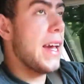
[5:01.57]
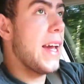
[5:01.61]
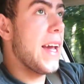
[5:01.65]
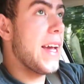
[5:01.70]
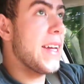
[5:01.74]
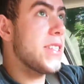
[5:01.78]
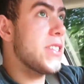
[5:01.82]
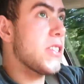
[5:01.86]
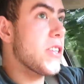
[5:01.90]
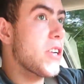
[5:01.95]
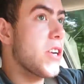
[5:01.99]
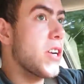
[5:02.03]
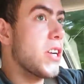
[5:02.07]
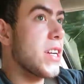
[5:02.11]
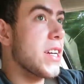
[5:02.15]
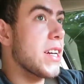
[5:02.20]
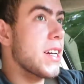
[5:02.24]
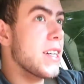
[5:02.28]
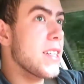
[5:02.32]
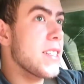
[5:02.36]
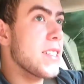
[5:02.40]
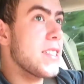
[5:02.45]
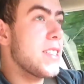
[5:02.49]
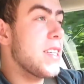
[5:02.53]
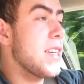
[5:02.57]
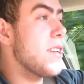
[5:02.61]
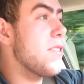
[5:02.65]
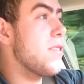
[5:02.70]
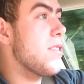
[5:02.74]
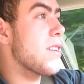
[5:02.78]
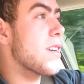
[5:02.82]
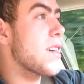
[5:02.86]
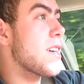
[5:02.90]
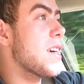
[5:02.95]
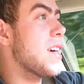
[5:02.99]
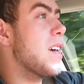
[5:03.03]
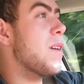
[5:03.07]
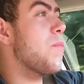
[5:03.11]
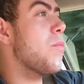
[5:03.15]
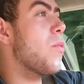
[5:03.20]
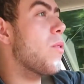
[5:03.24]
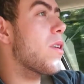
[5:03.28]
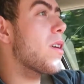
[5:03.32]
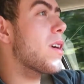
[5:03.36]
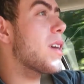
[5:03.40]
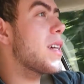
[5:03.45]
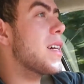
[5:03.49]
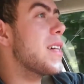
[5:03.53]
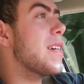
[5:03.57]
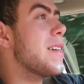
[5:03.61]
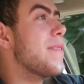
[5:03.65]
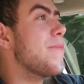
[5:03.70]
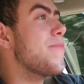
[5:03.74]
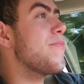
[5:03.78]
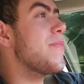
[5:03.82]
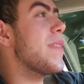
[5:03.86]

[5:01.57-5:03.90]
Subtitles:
Is it gonna continue to keep working?